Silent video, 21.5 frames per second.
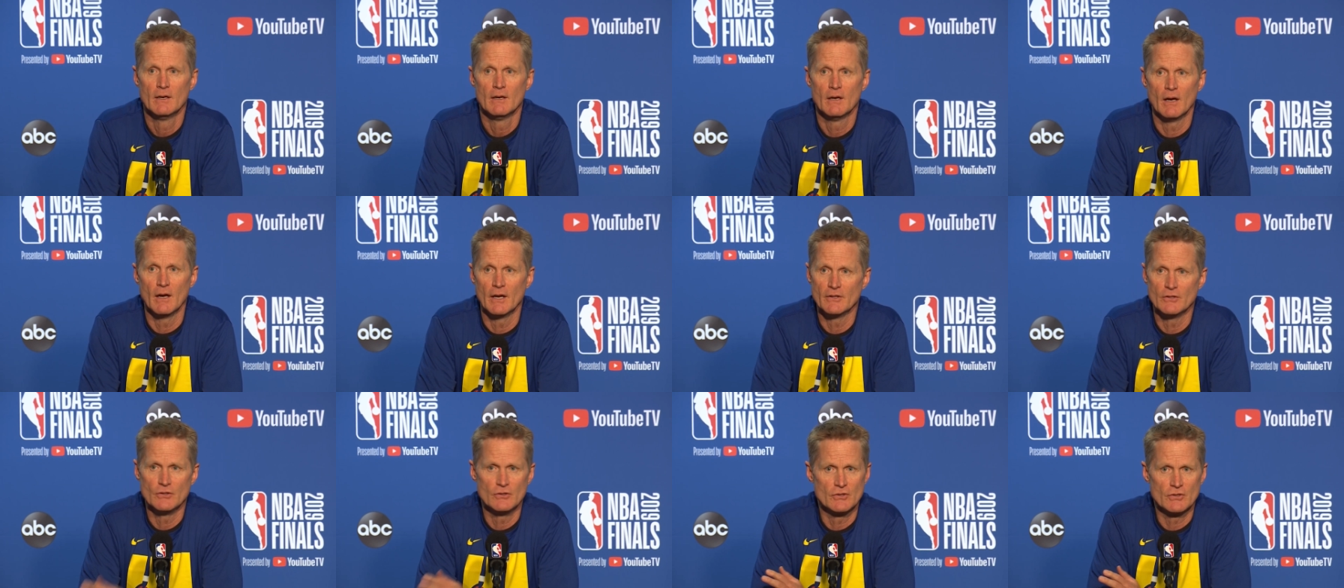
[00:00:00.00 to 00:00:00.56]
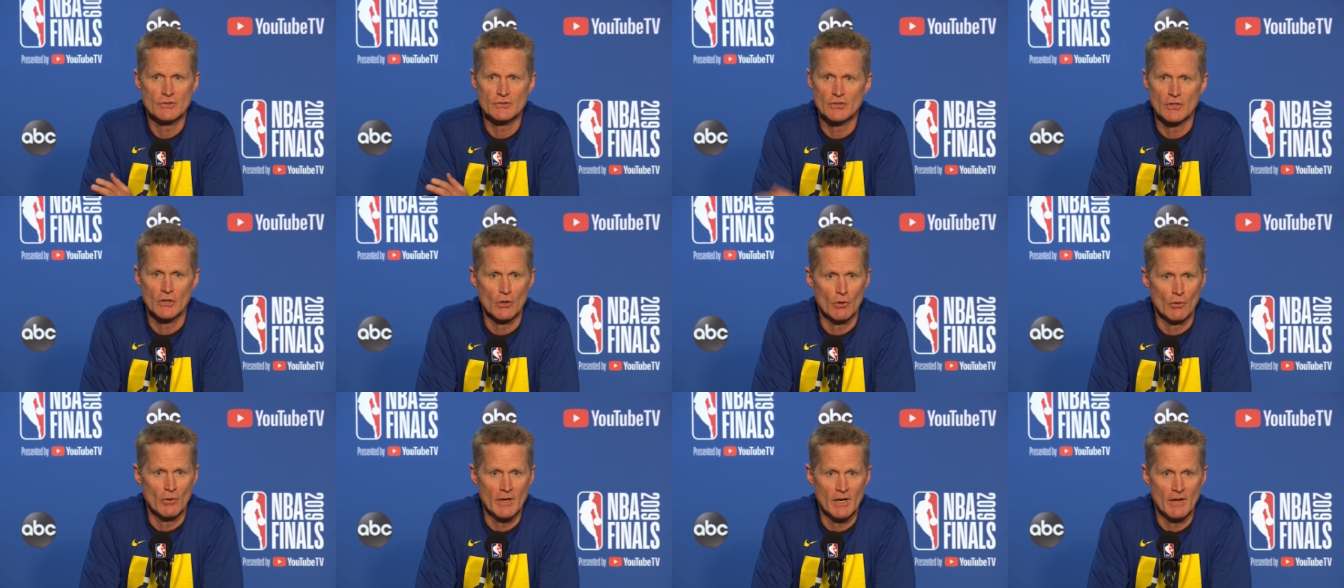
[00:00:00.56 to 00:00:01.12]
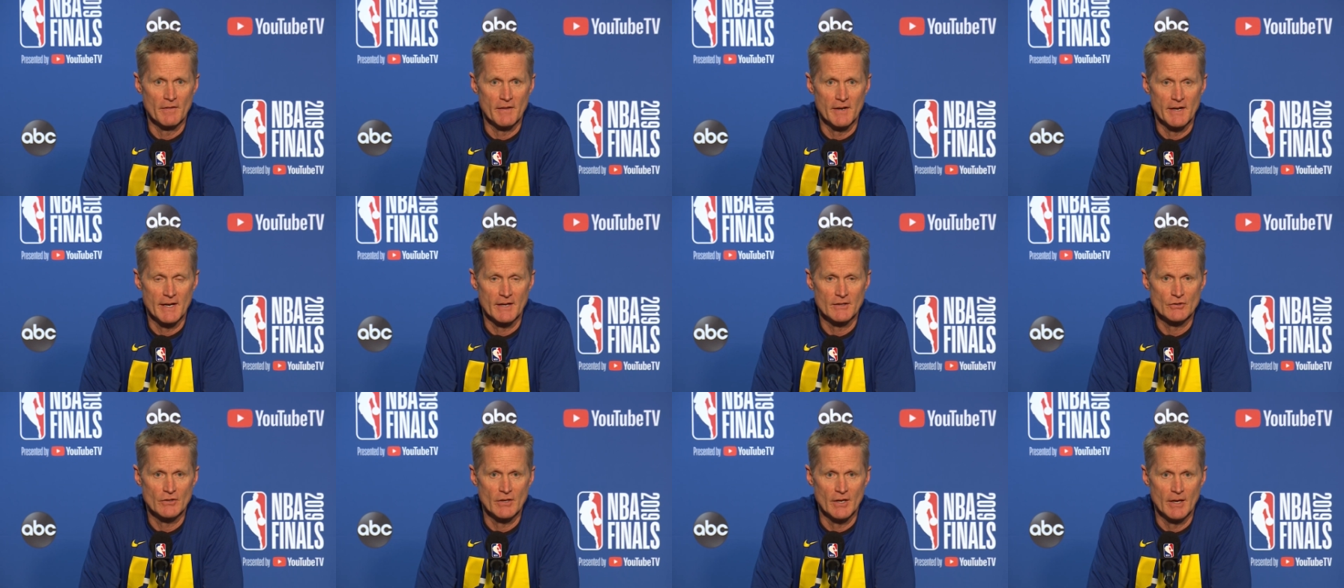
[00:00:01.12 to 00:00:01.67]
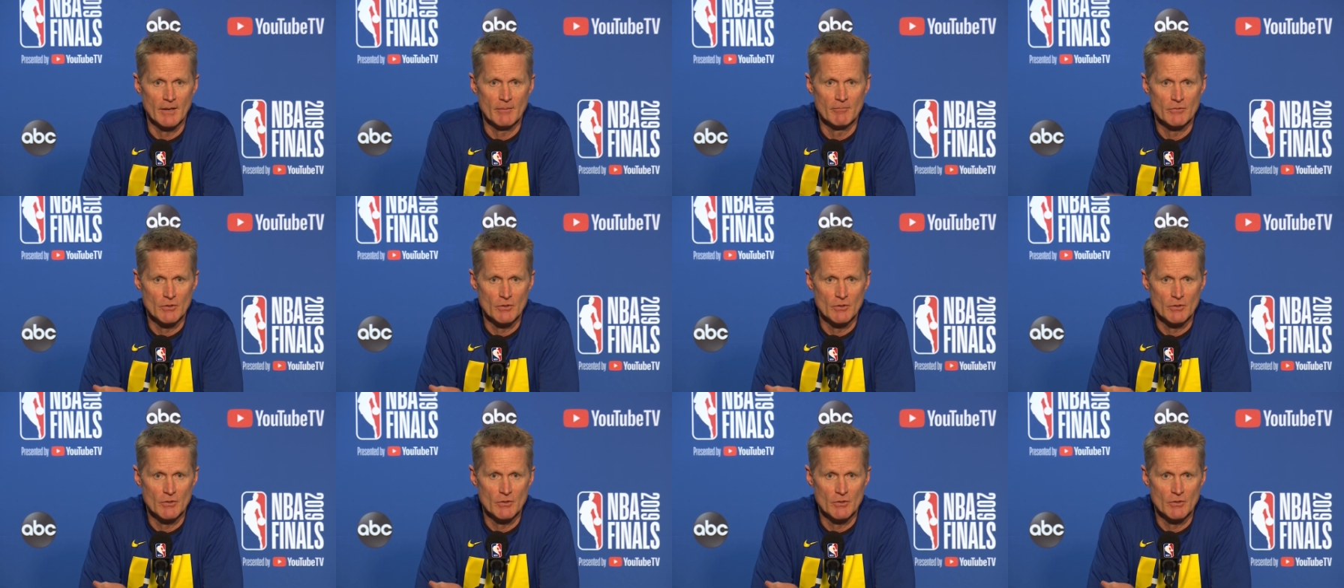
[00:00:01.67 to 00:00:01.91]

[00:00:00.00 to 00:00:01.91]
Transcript: uh, you just zero in on the next game.